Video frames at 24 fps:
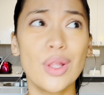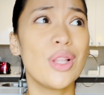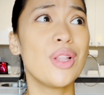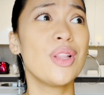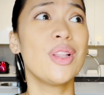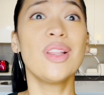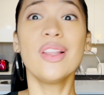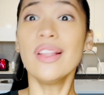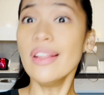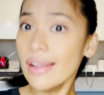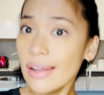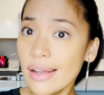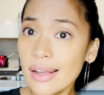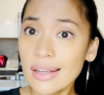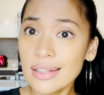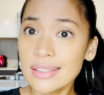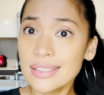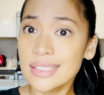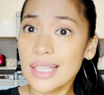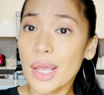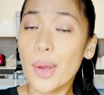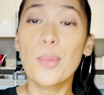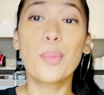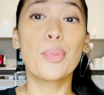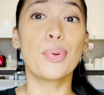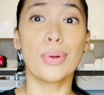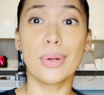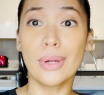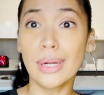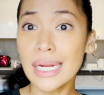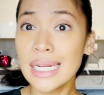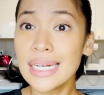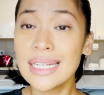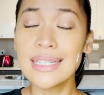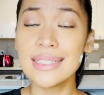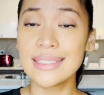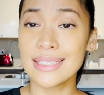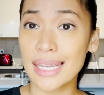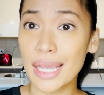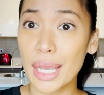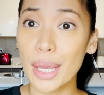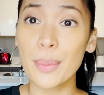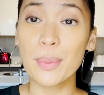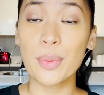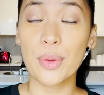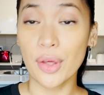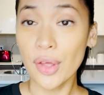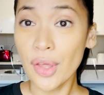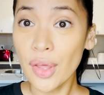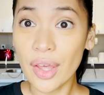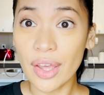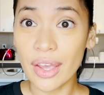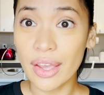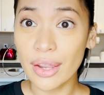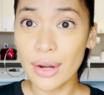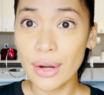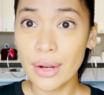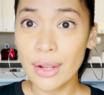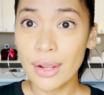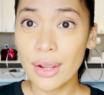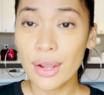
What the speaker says: looked pretty damn good.